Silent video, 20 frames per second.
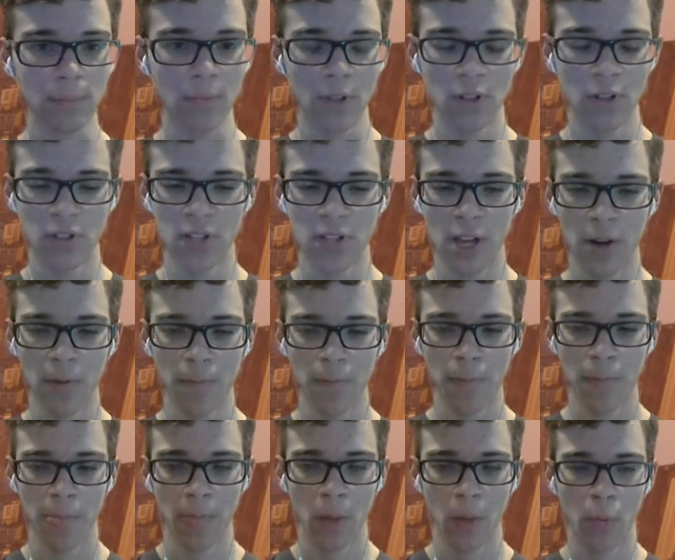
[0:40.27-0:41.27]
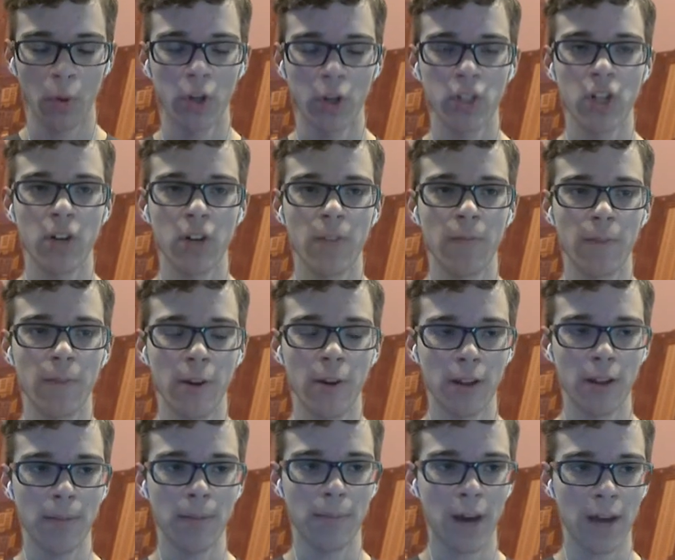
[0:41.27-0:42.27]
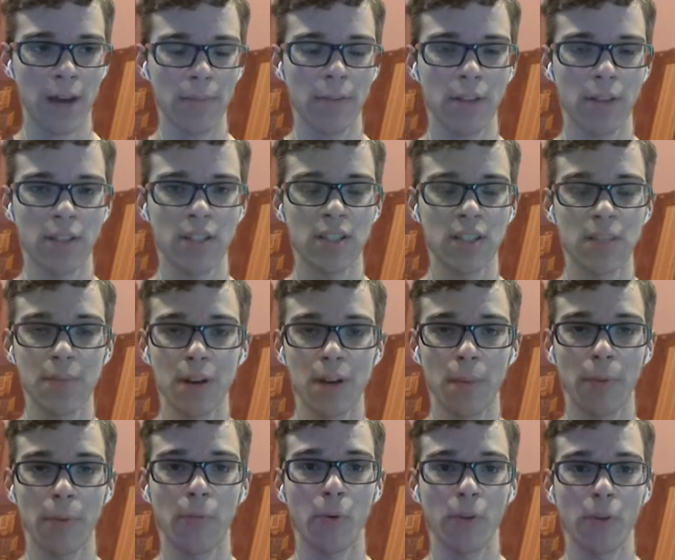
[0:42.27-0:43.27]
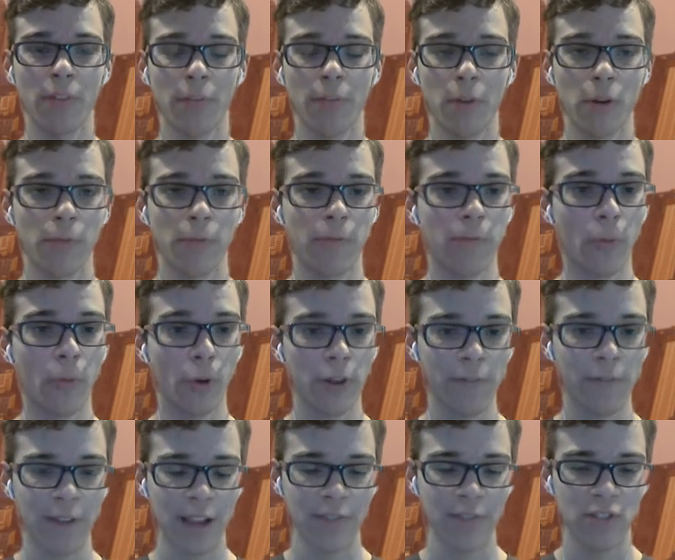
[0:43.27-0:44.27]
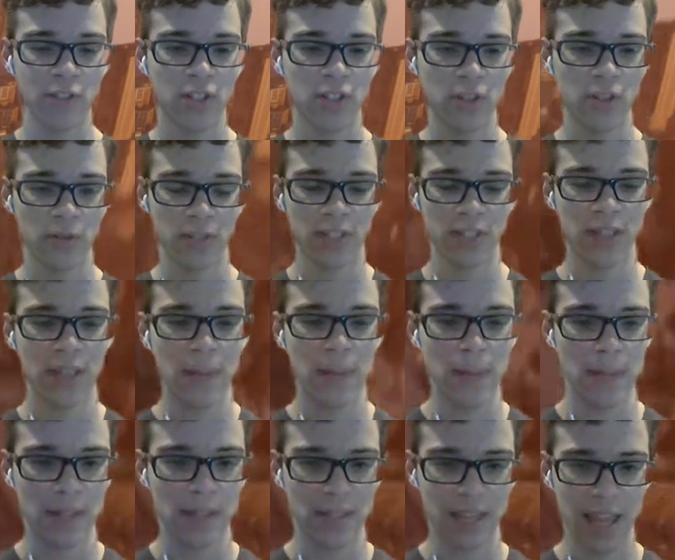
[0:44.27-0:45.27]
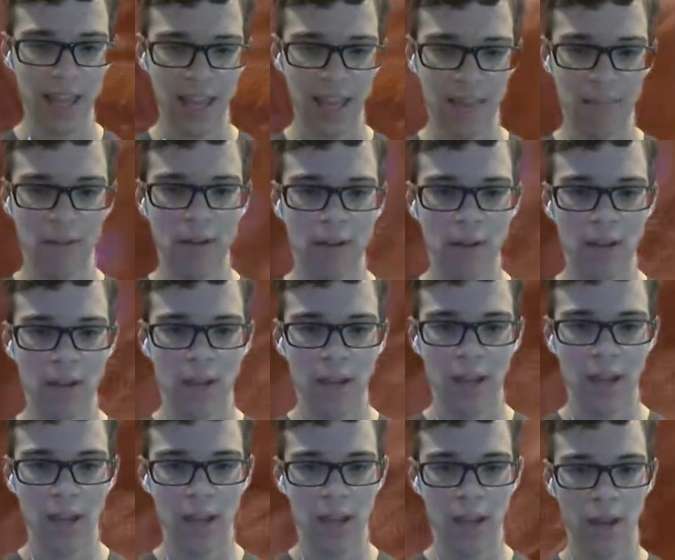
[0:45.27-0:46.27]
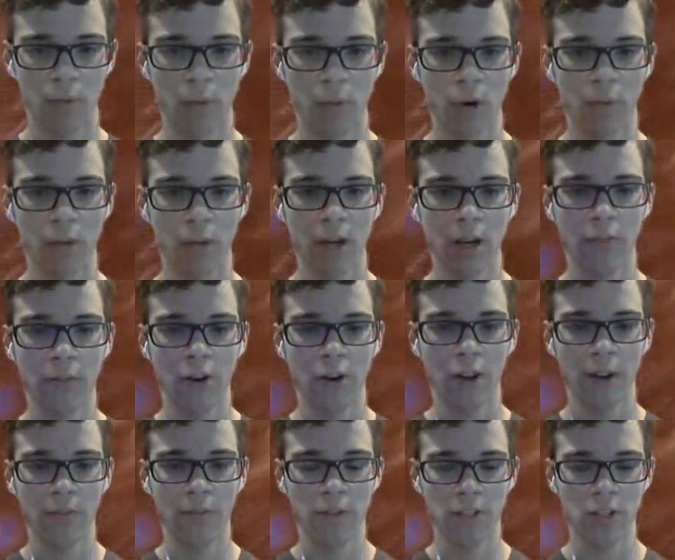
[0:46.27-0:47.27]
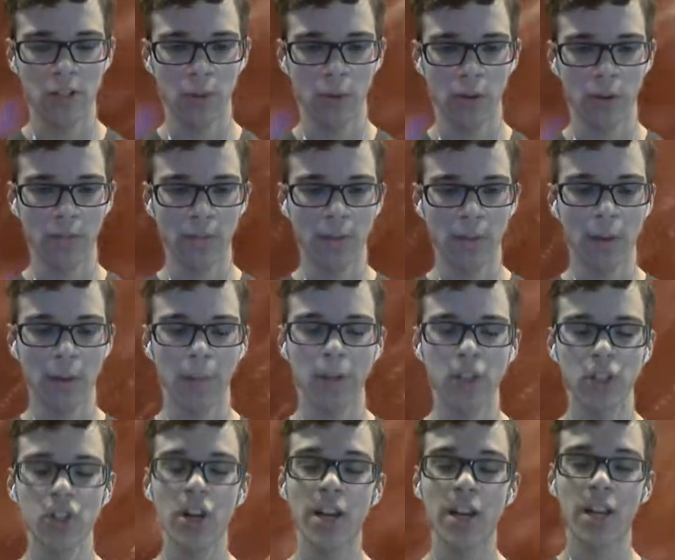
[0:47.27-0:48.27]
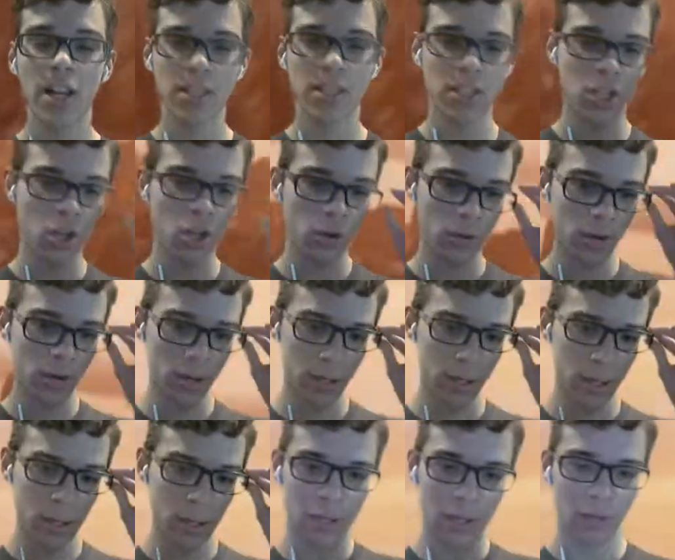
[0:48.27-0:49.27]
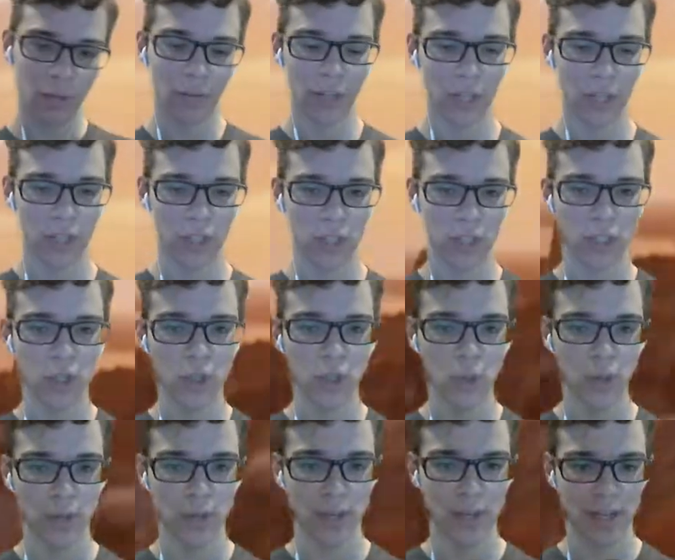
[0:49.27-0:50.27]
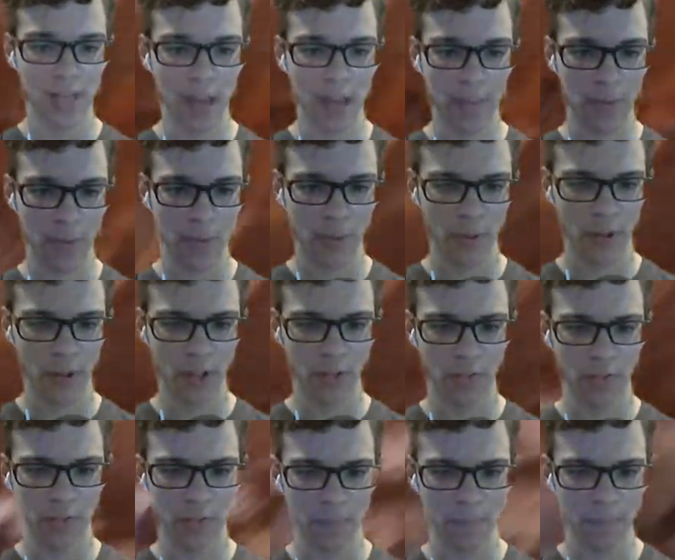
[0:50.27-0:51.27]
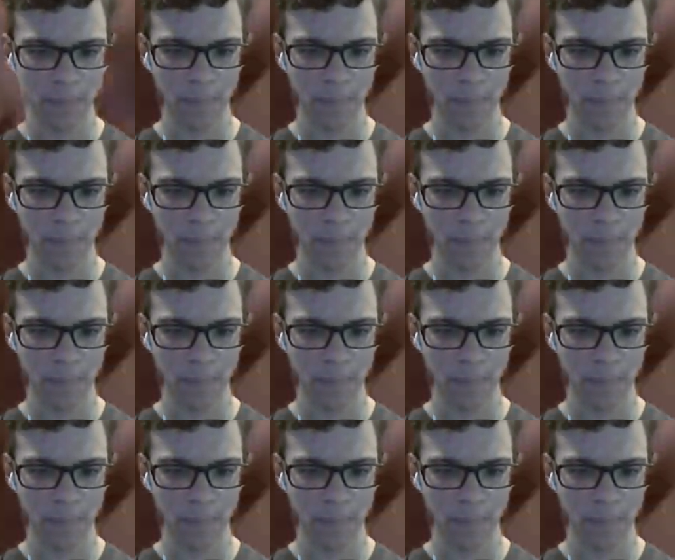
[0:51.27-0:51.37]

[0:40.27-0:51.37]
So we're going to start at the very bottom of the list. This is going to be number 45. There are 45 suits in this game, and we're going to be covering every single one of them. Now, I'm going to try not to go in, like, too in-depth with all of them,